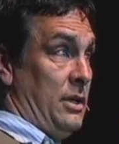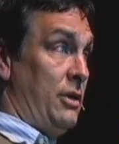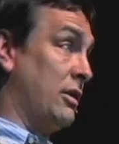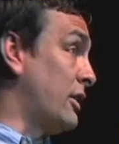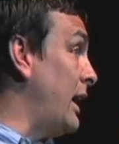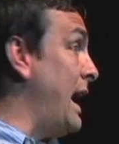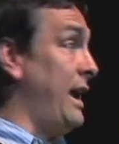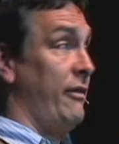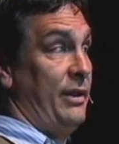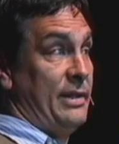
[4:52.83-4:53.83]
You'll
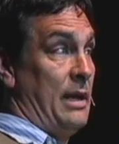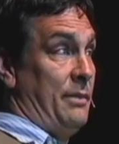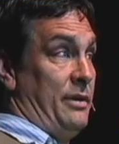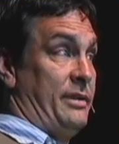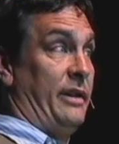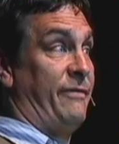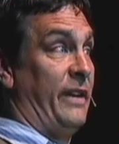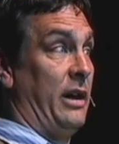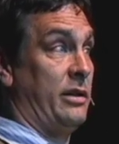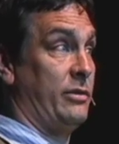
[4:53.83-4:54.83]
cry every time you see a
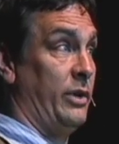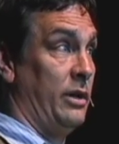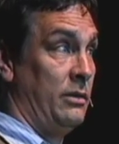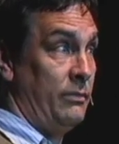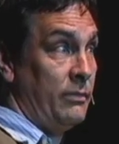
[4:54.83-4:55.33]
Ferris wheel.